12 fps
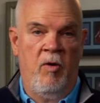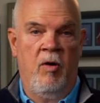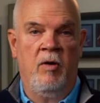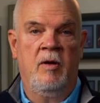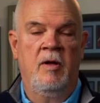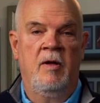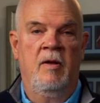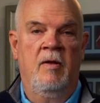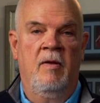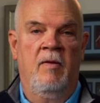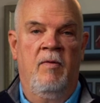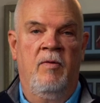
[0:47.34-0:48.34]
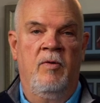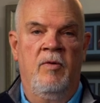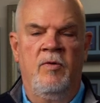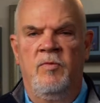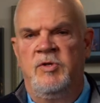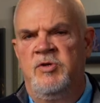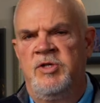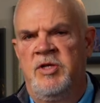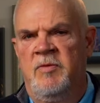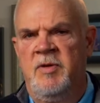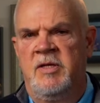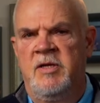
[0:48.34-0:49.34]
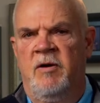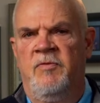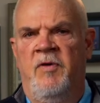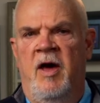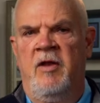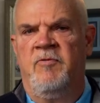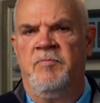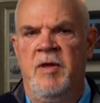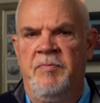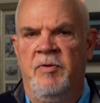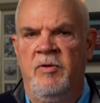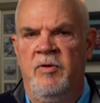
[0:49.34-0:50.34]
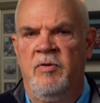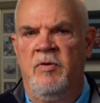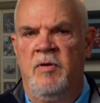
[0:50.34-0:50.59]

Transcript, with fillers: wrong, would you still be terrified of people who